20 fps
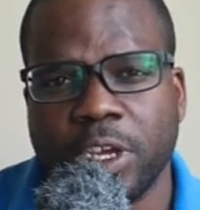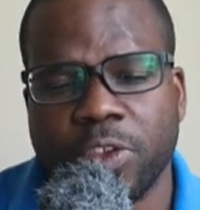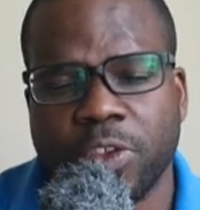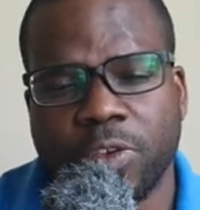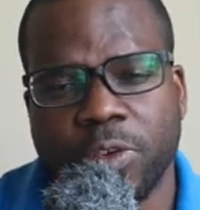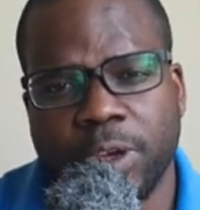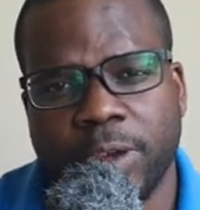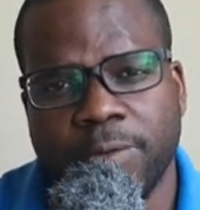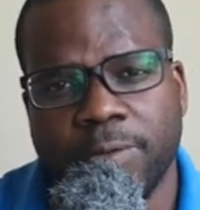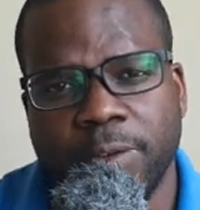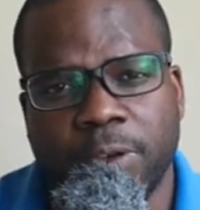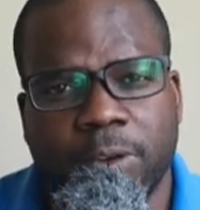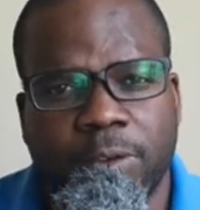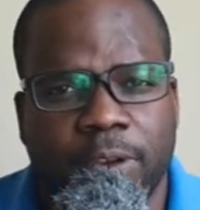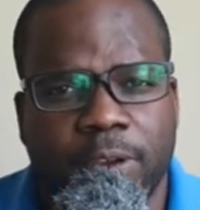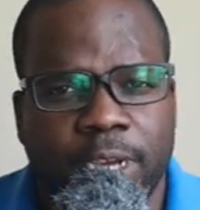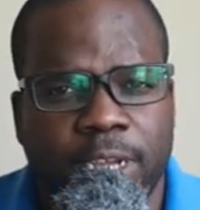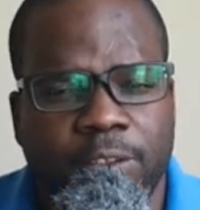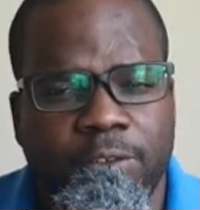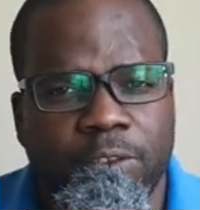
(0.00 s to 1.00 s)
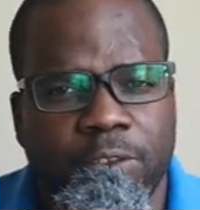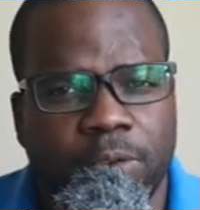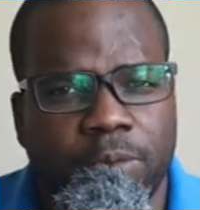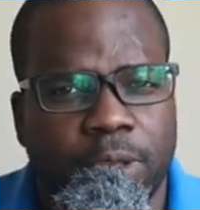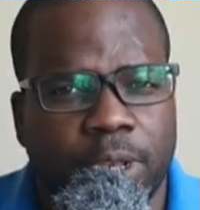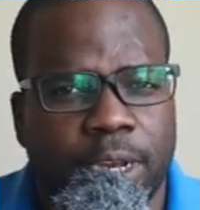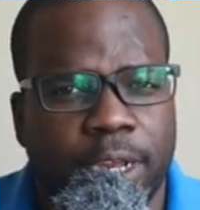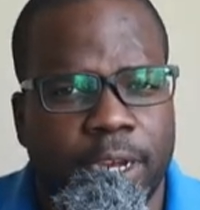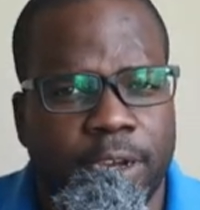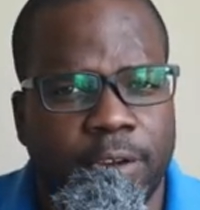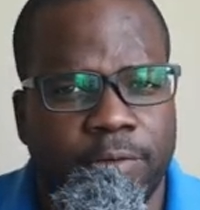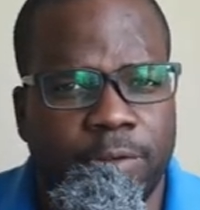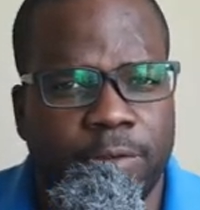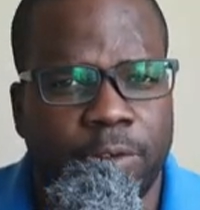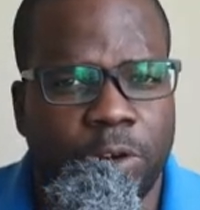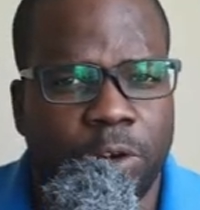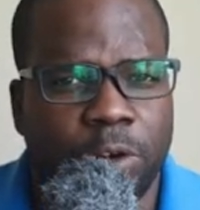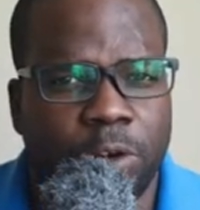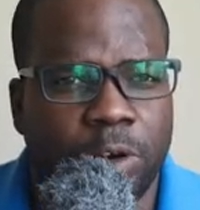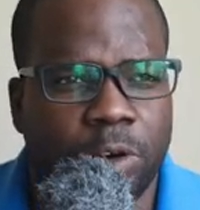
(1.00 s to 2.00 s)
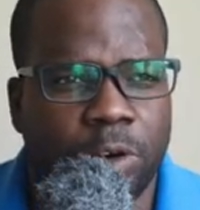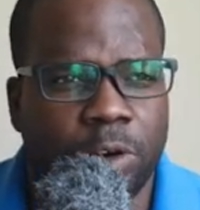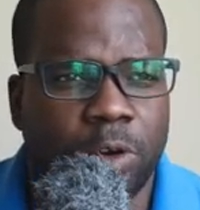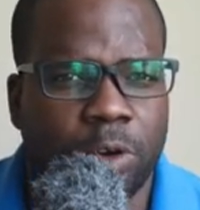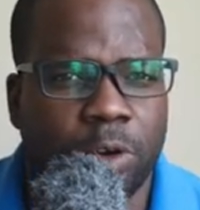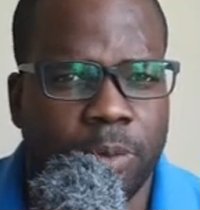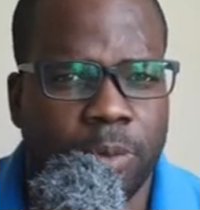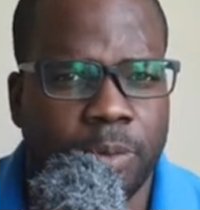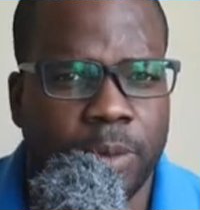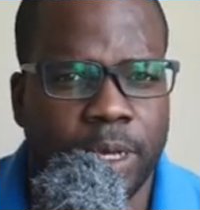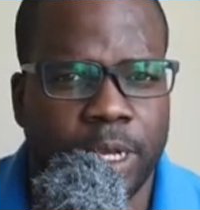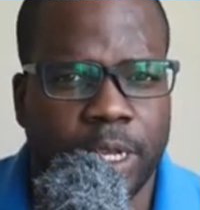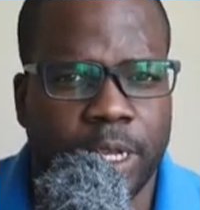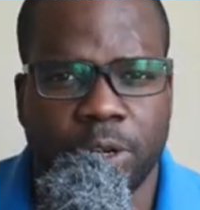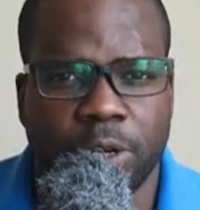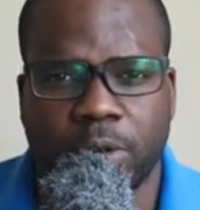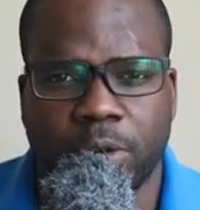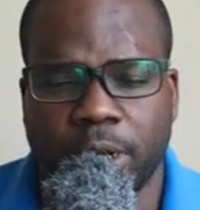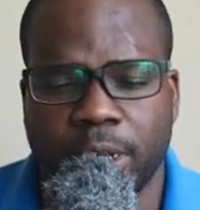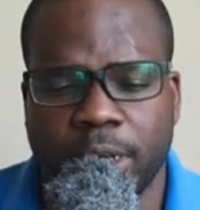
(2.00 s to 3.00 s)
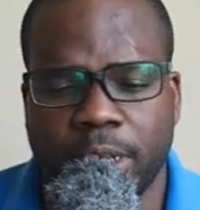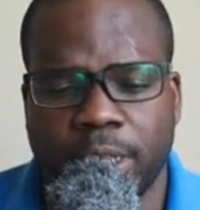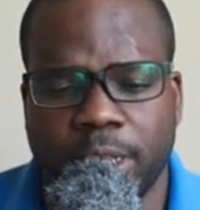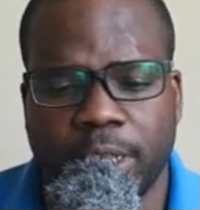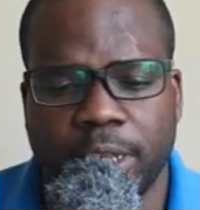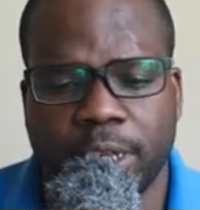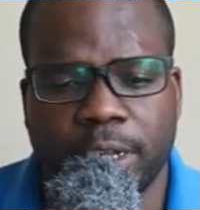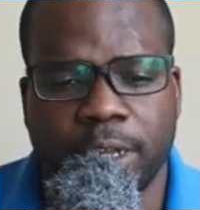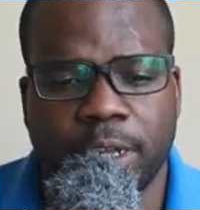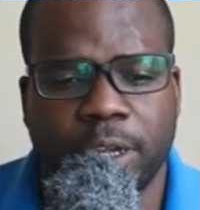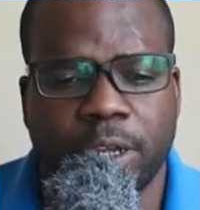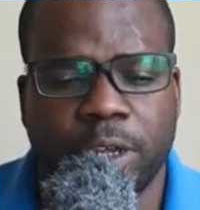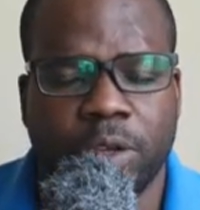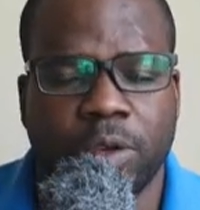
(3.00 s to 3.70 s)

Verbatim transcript: So if you create something like a vlog or a picture or anything,